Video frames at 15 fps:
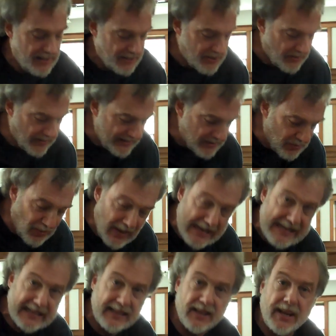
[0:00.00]
So that's
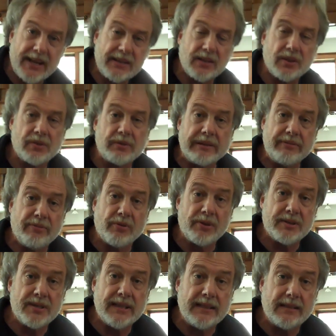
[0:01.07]
why I like the
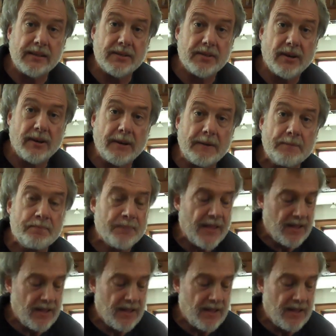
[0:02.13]
314 guitar.